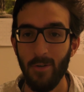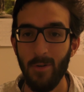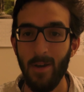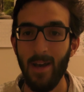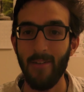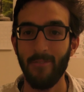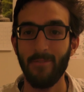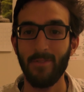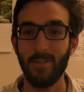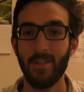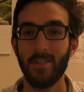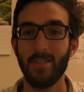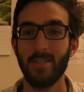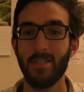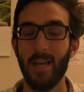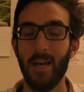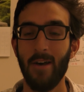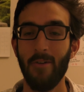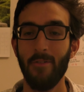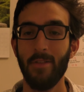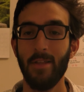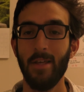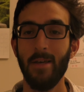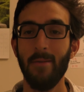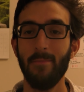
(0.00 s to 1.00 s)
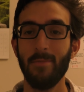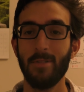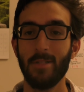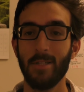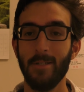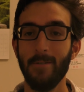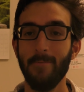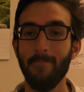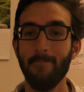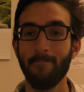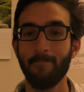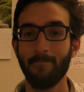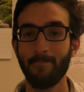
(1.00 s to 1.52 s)
You have to tell them
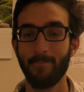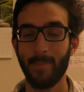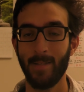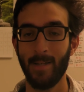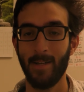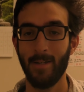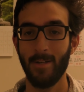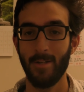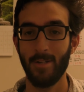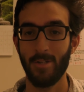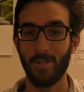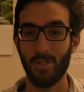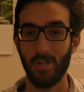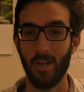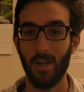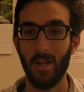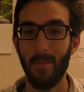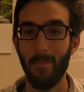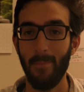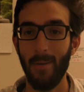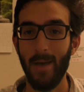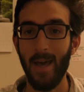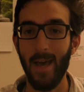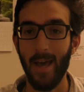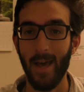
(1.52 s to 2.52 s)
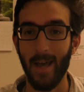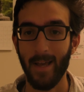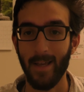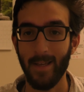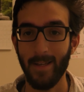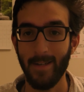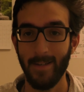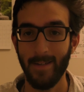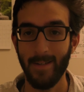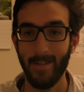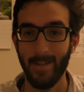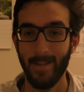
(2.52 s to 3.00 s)
to shut up back.